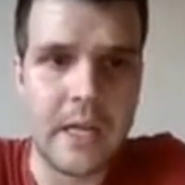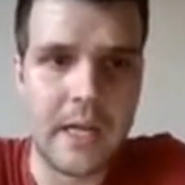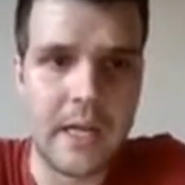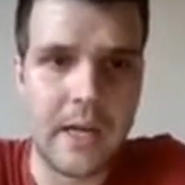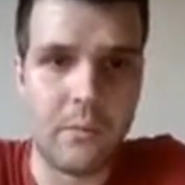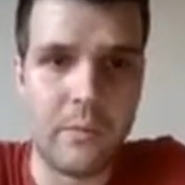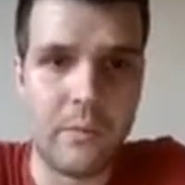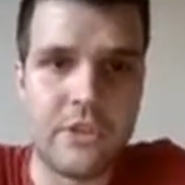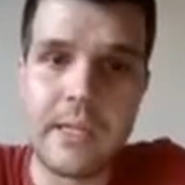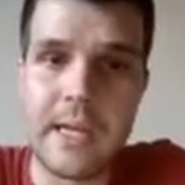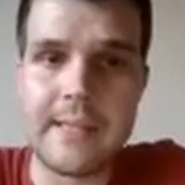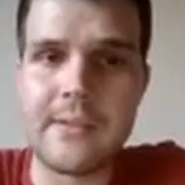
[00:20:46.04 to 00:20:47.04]
uh, which
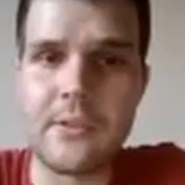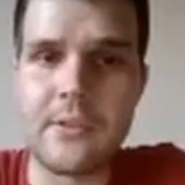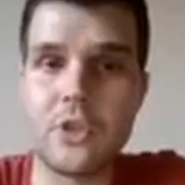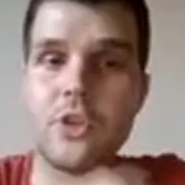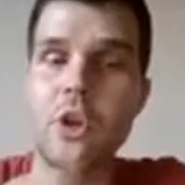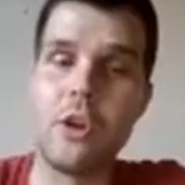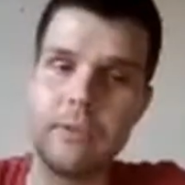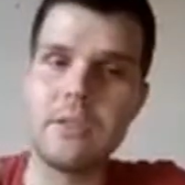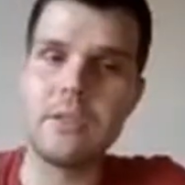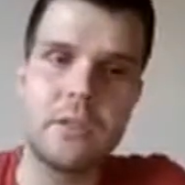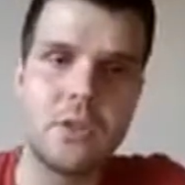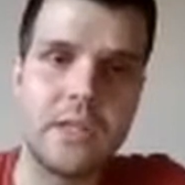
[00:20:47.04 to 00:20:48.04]
relies on the
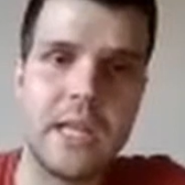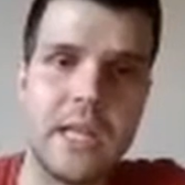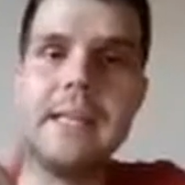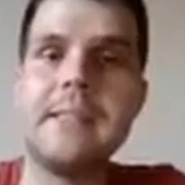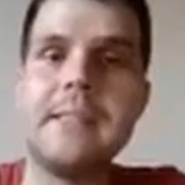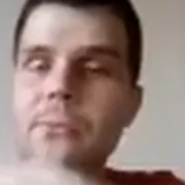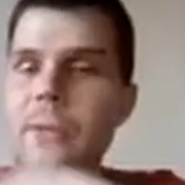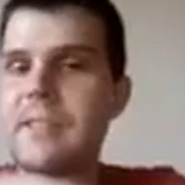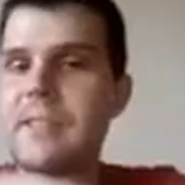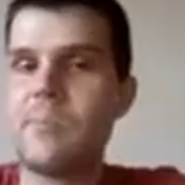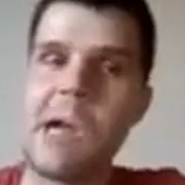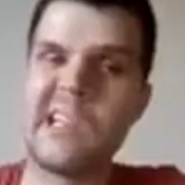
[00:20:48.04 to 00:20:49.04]
current today's
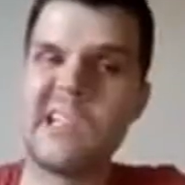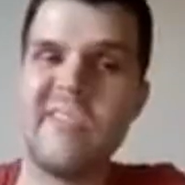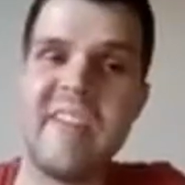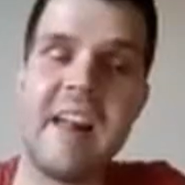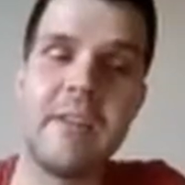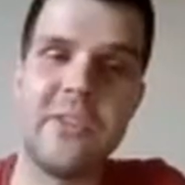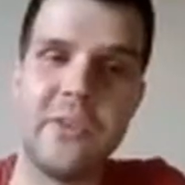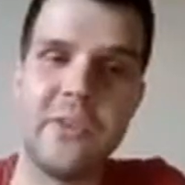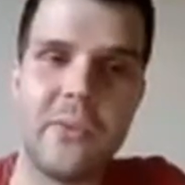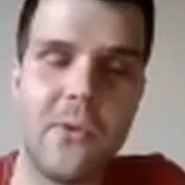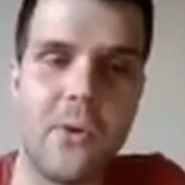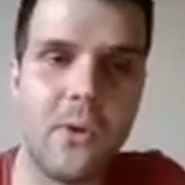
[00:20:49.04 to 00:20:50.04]
fixed market value
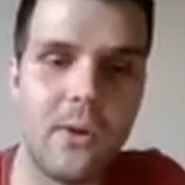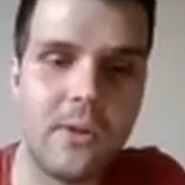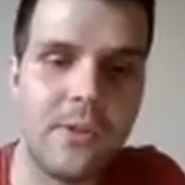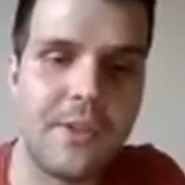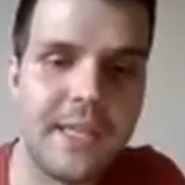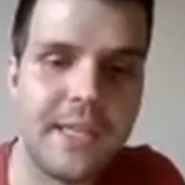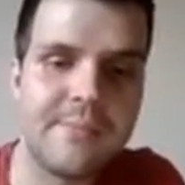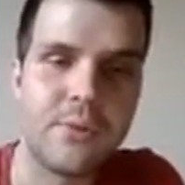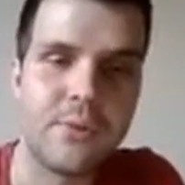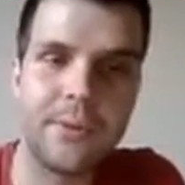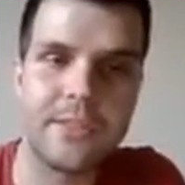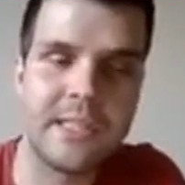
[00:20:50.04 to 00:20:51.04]
of all these
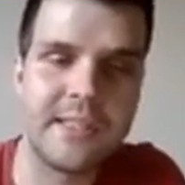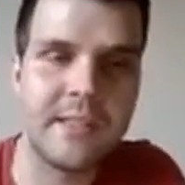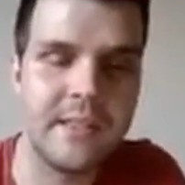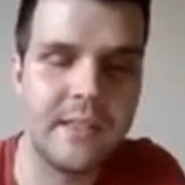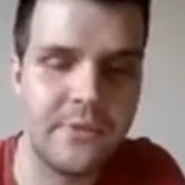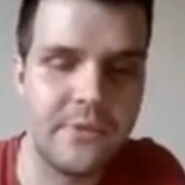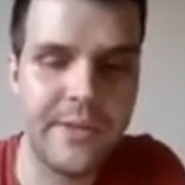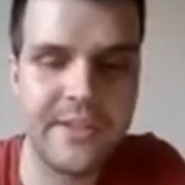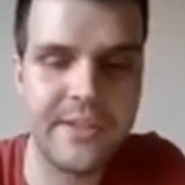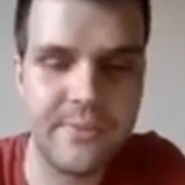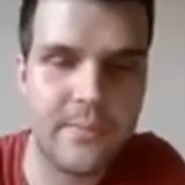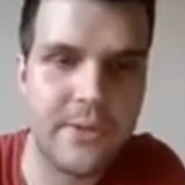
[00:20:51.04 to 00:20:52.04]
properties that need to be
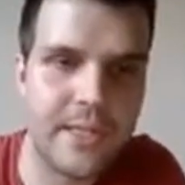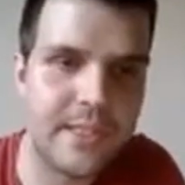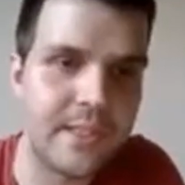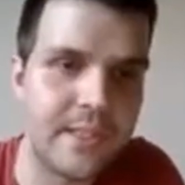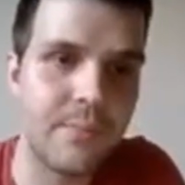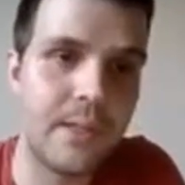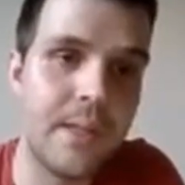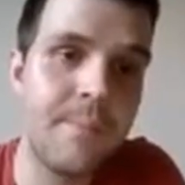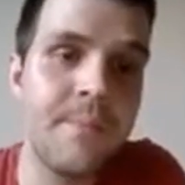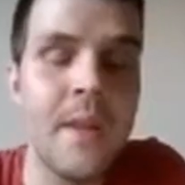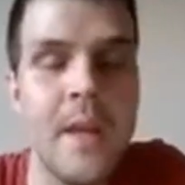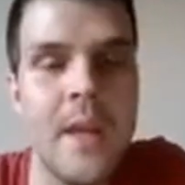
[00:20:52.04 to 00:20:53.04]
expropriated in
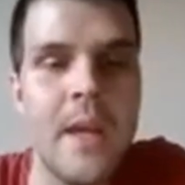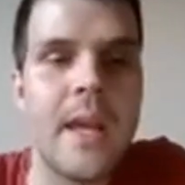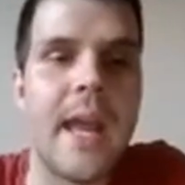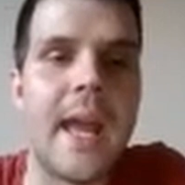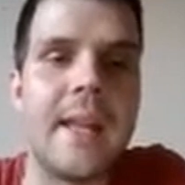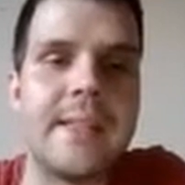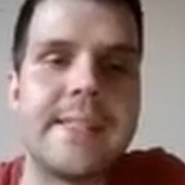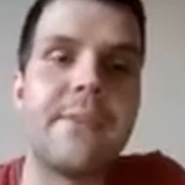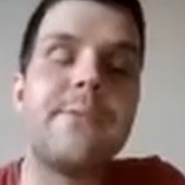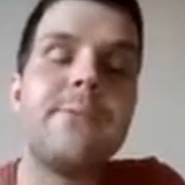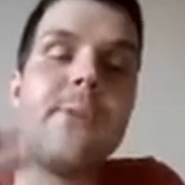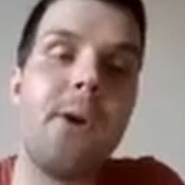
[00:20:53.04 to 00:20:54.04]
berlin and their
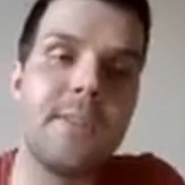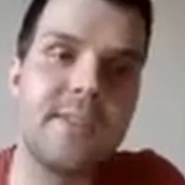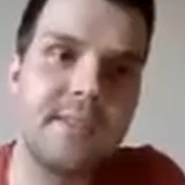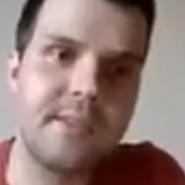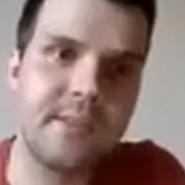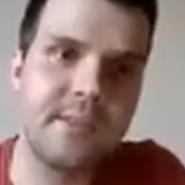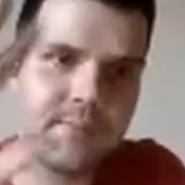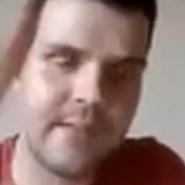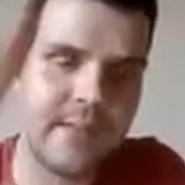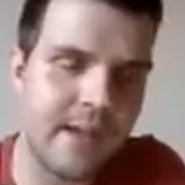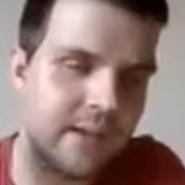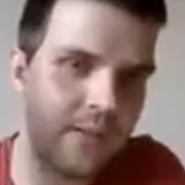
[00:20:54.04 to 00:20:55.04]
first,
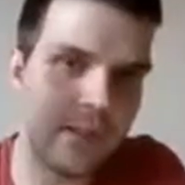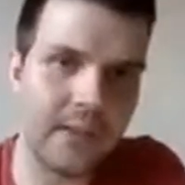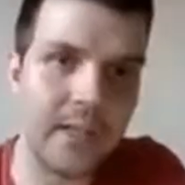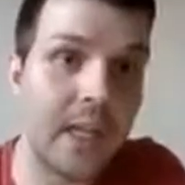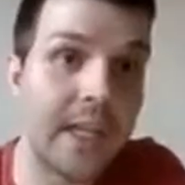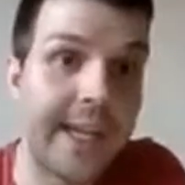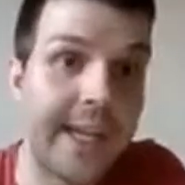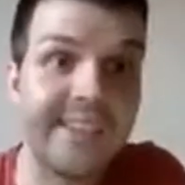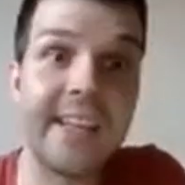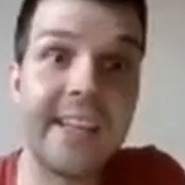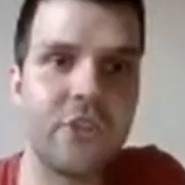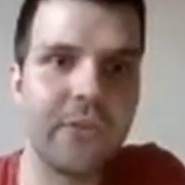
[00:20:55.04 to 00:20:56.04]
their
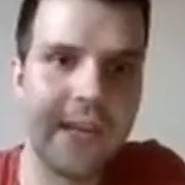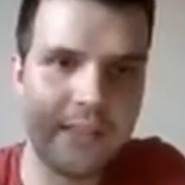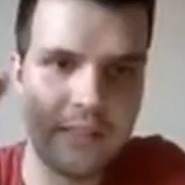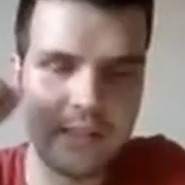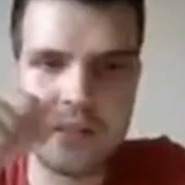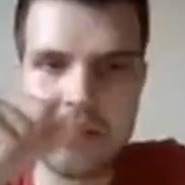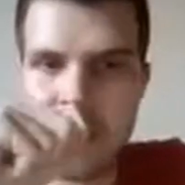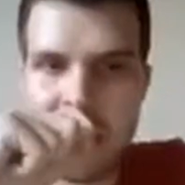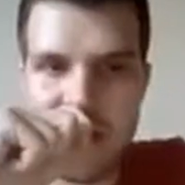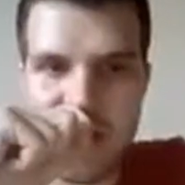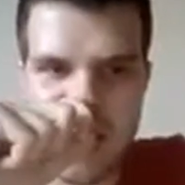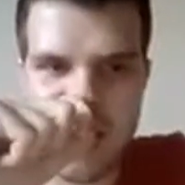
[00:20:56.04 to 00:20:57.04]
exaggerated
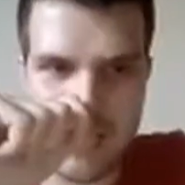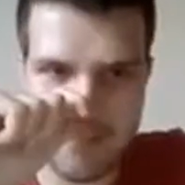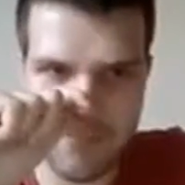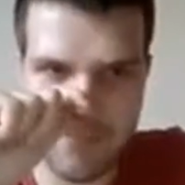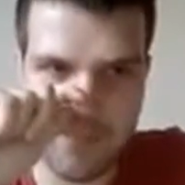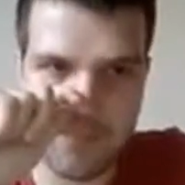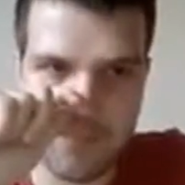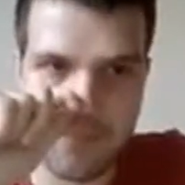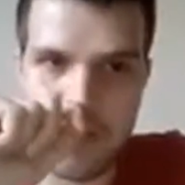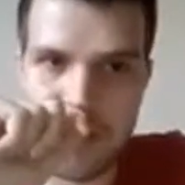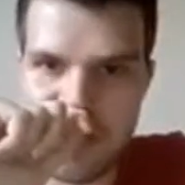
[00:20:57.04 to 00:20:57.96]
um,